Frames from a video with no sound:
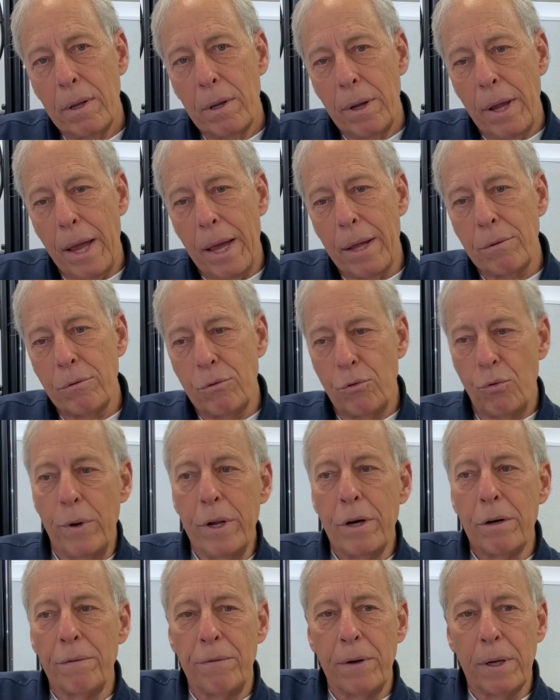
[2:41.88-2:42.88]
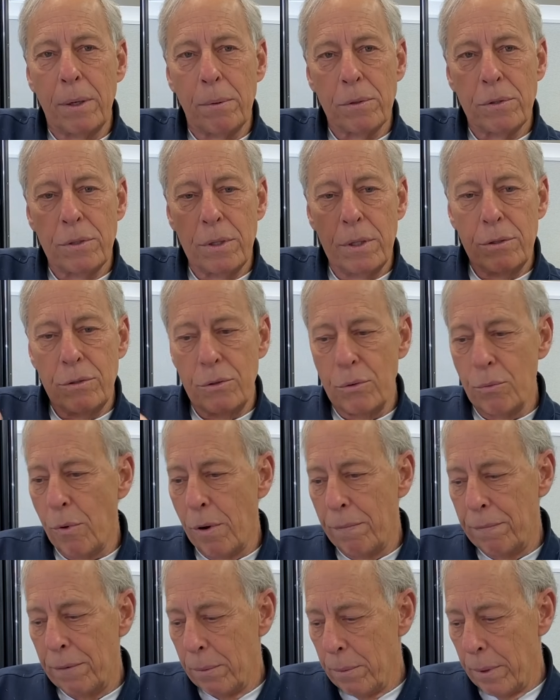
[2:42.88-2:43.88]
At tweeter frequencies, the
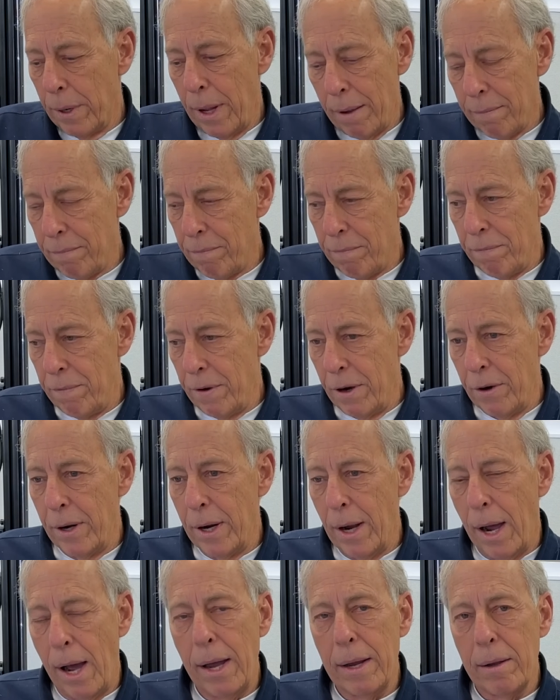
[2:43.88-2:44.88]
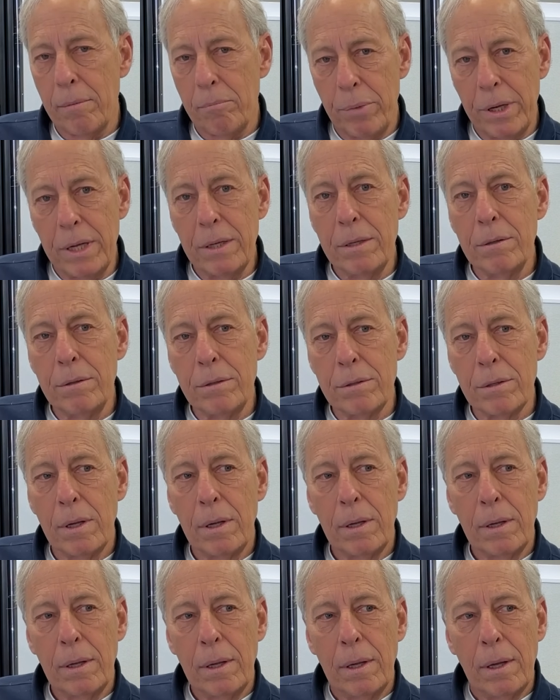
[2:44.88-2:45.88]
woofer would have very high impedance
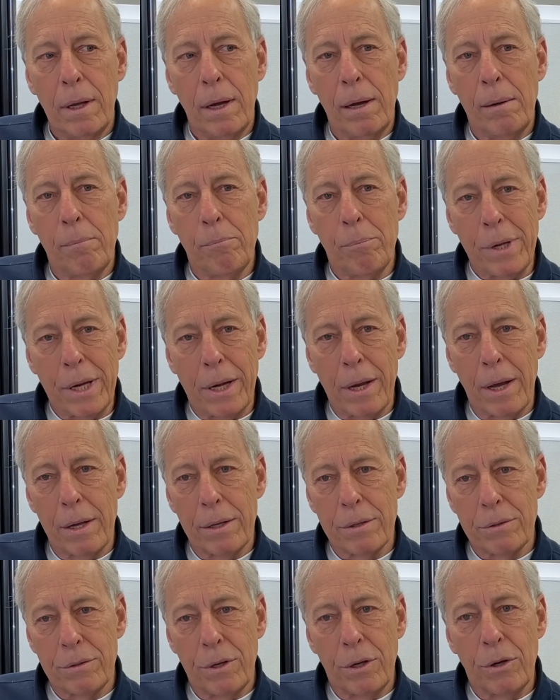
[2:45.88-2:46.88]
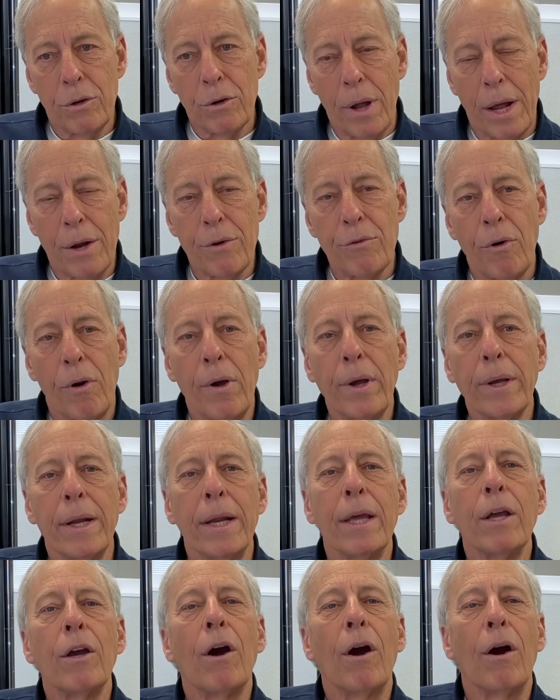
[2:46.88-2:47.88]
because you're not drawing
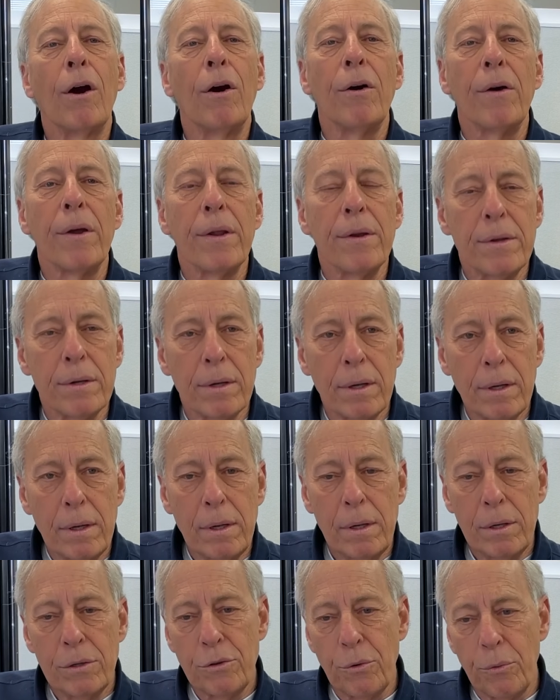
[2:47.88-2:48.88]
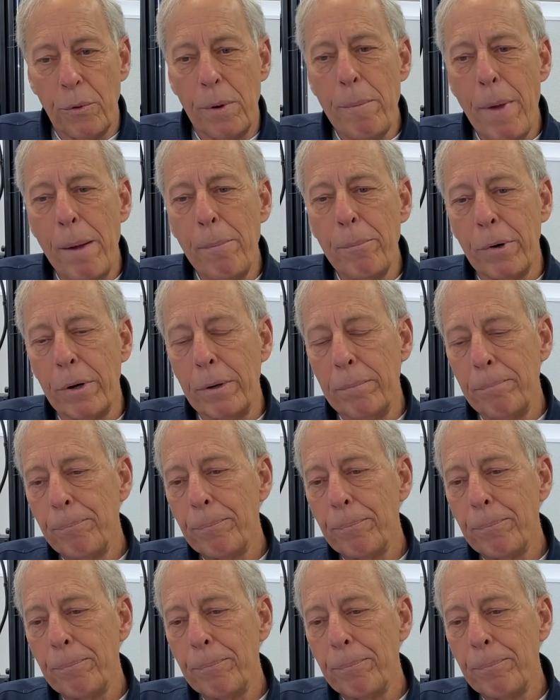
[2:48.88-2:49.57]
any current. So remember,